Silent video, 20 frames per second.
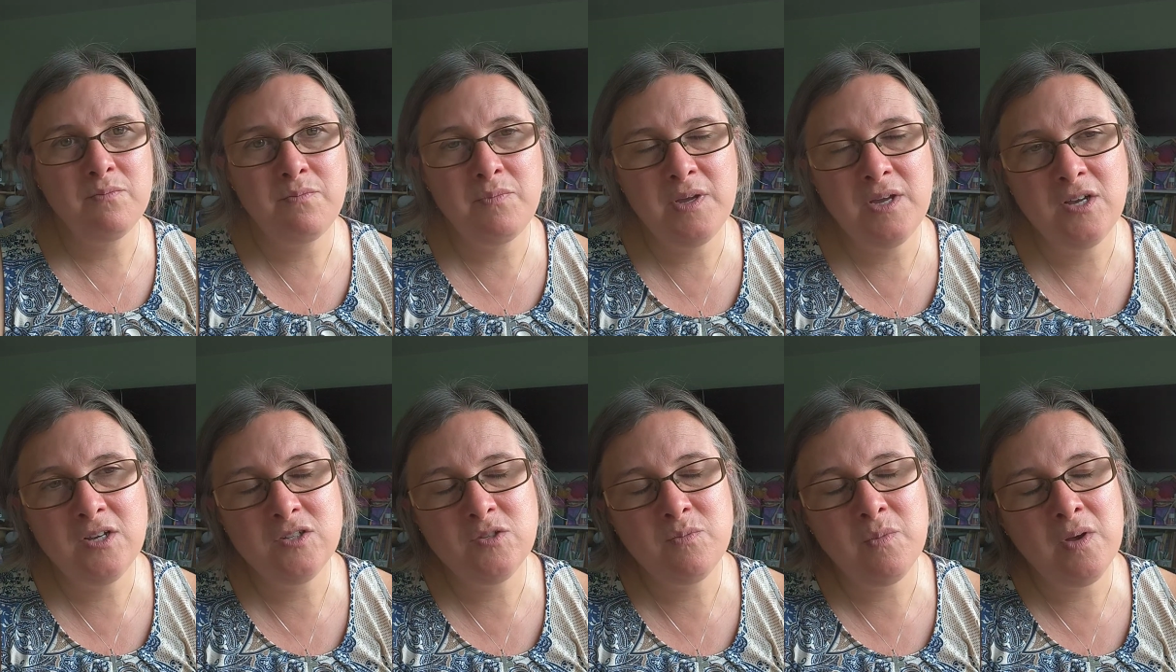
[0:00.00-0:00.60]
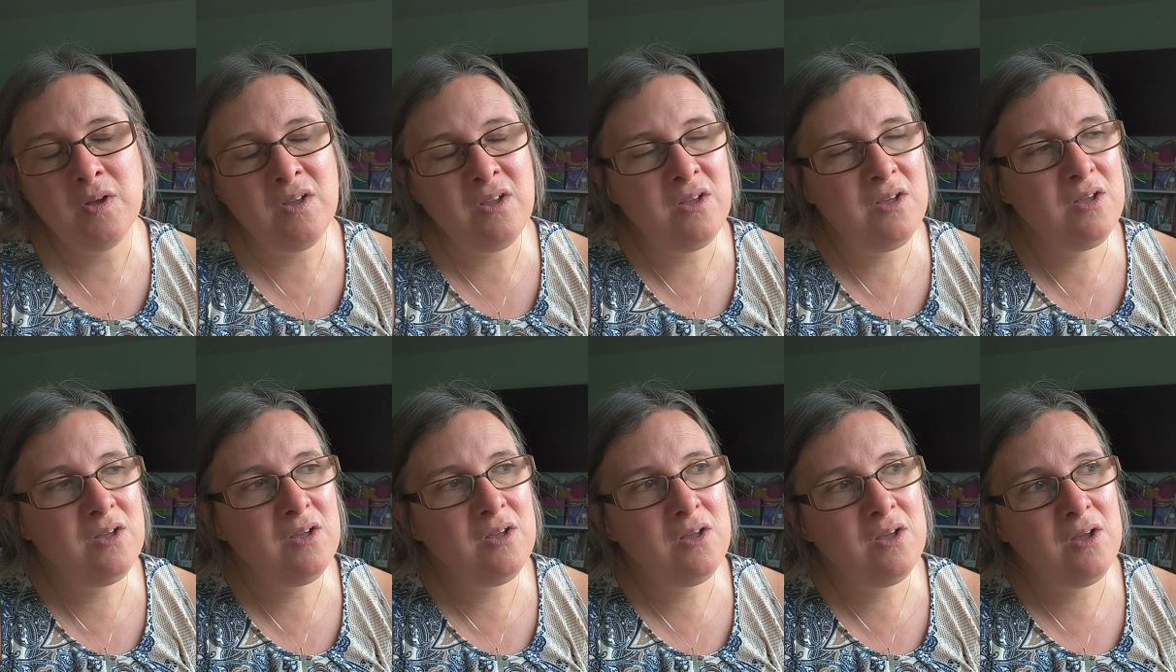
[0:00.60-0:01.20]
because my
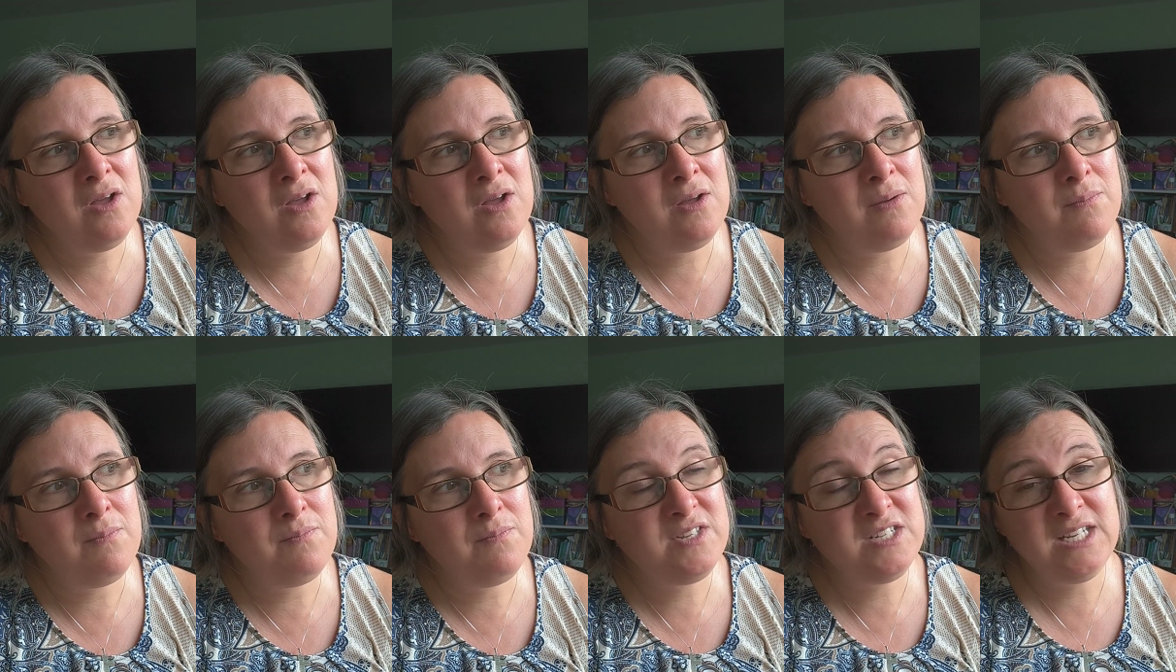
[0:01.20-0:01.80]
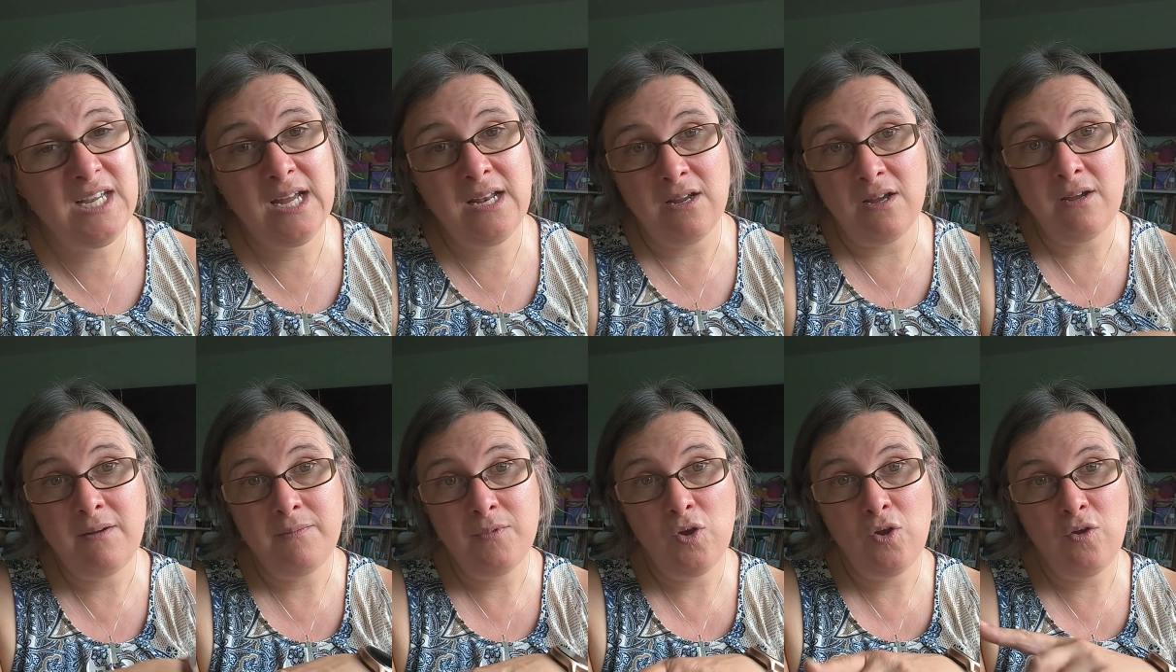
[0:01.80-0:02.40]

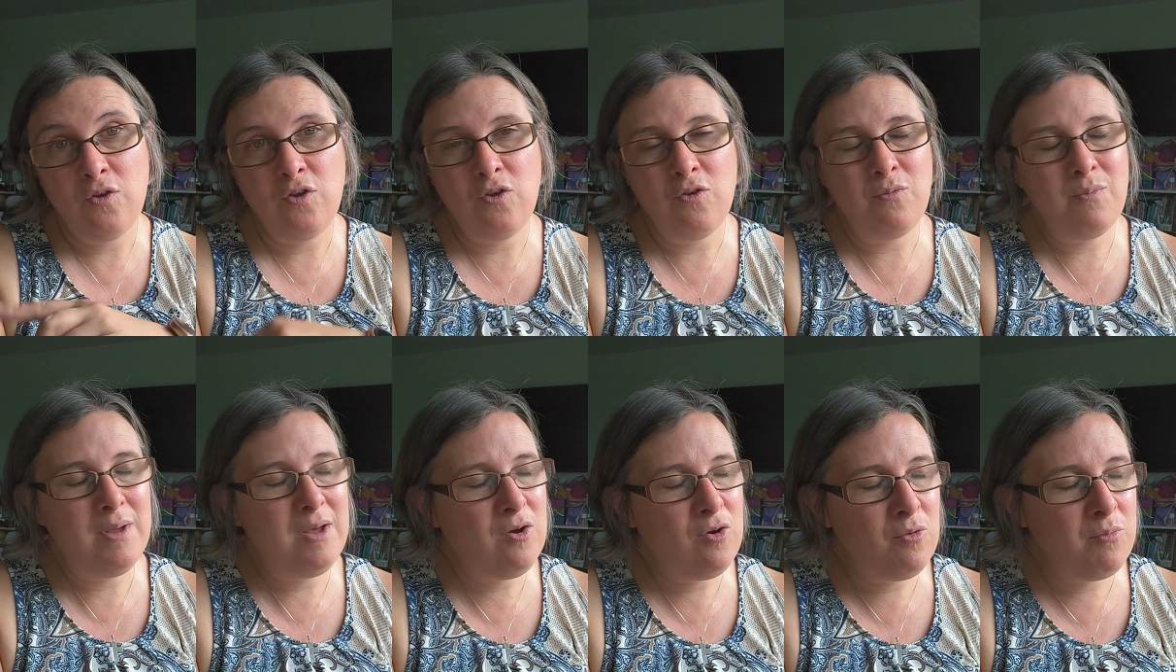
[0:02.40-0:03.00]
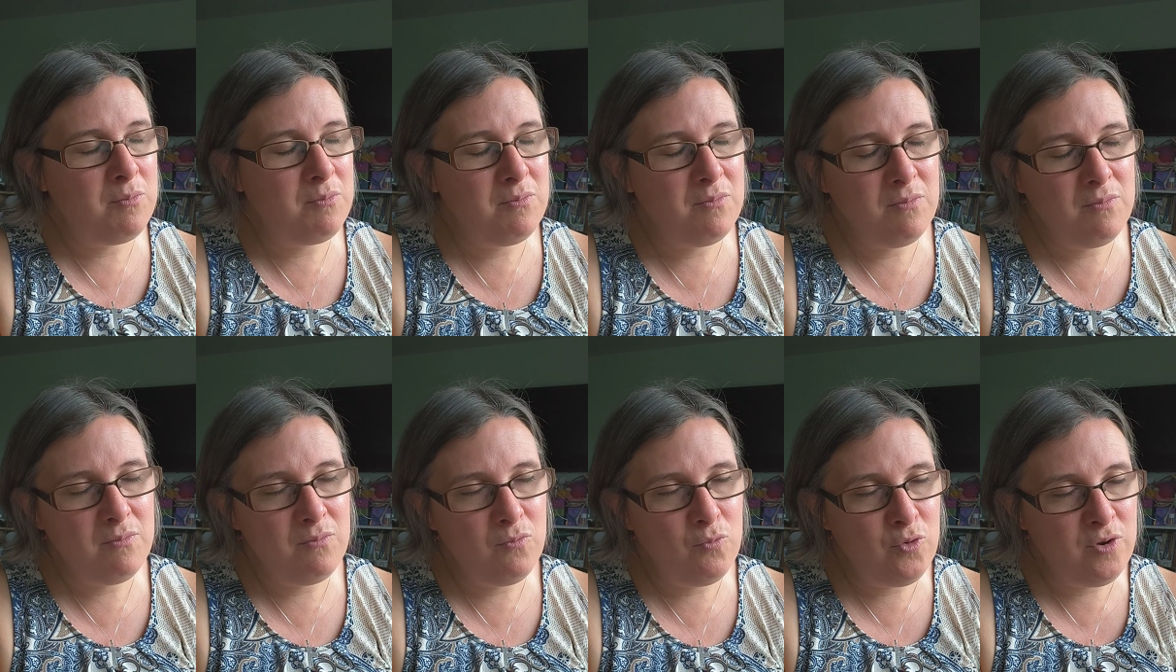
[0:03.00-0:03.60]
Sienna, who you met on,
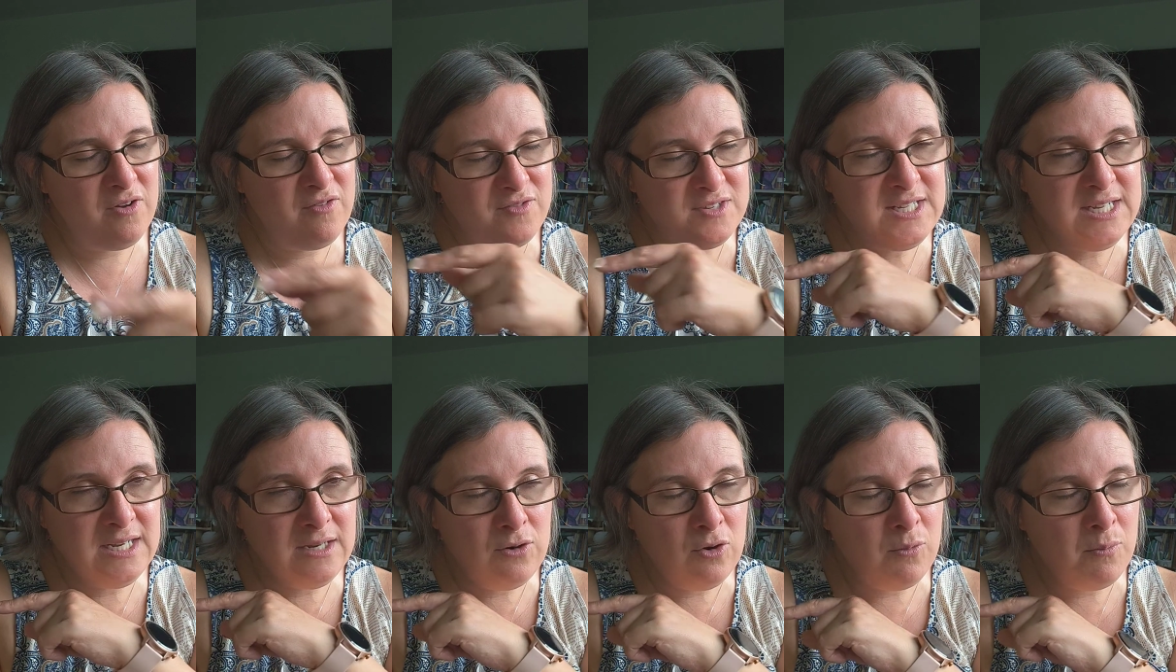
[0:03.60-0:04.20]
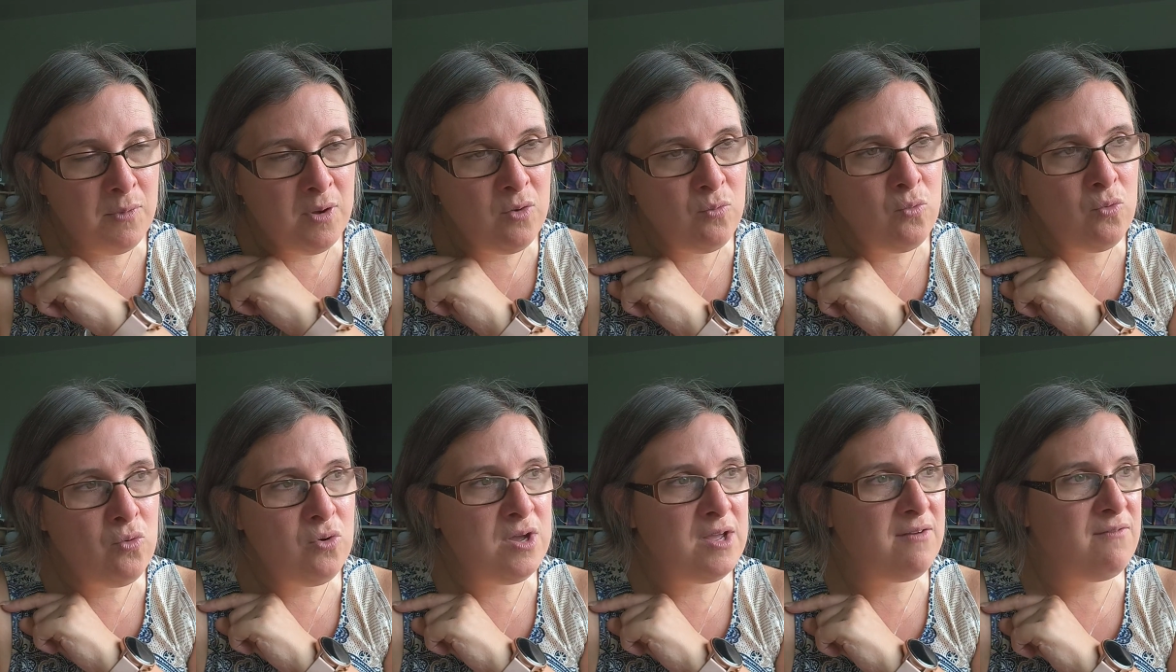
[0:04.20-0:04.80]
would have seen on my
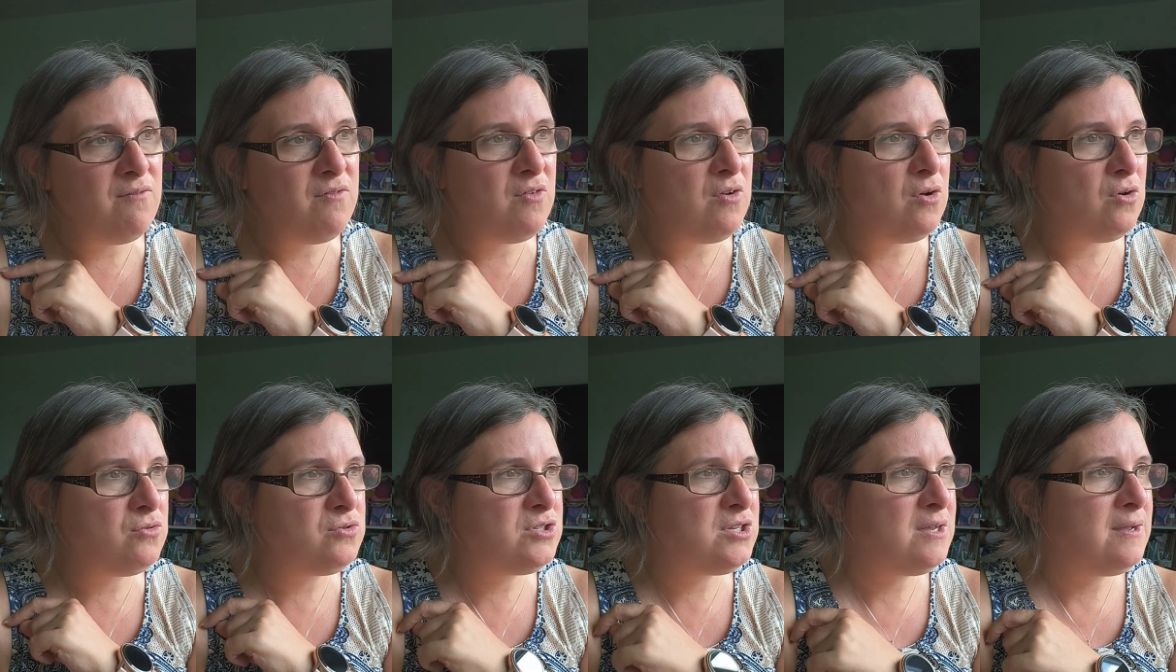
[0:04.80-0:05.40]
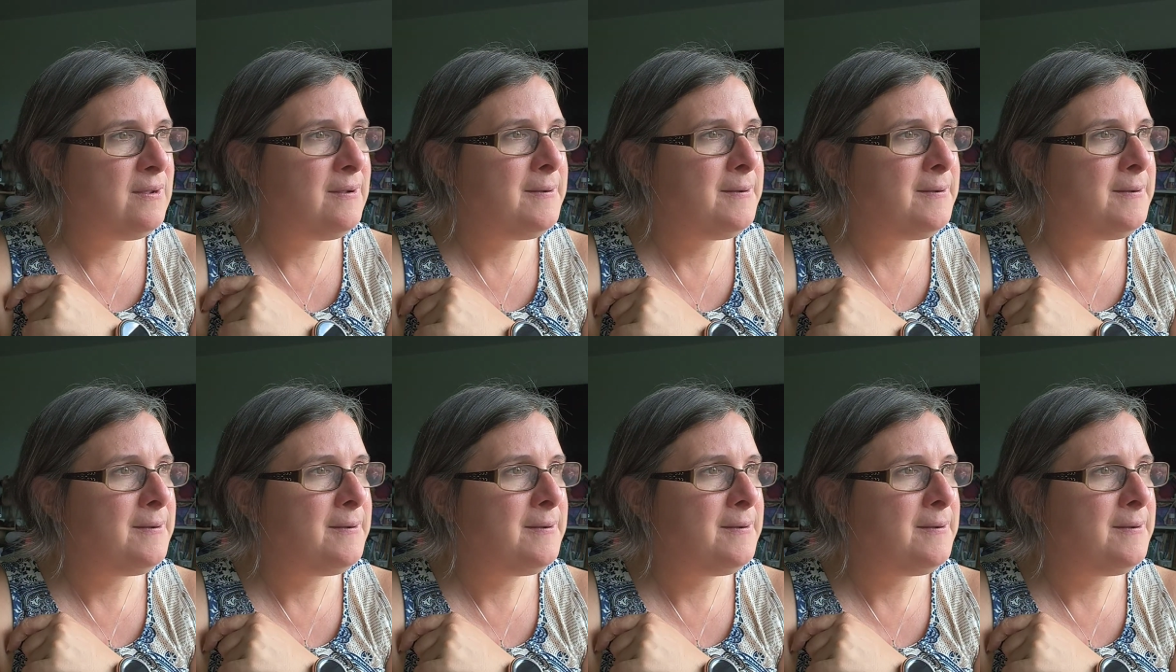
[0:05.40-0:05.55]
walking vlogs,